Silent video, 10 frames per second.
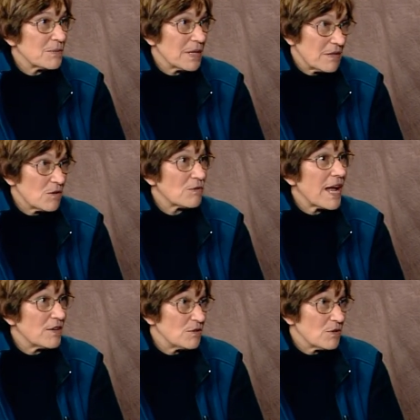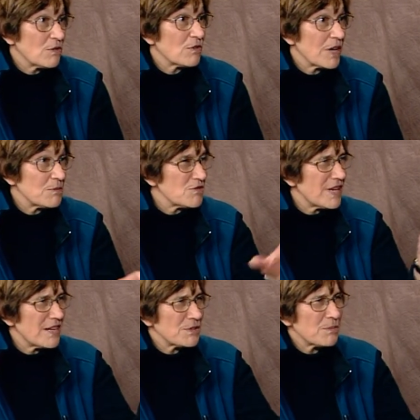We had an over, had to do an override. It was
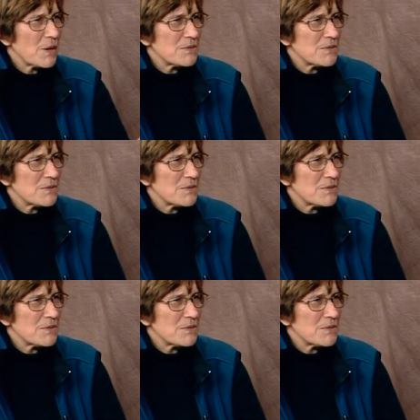right after mm -hmm.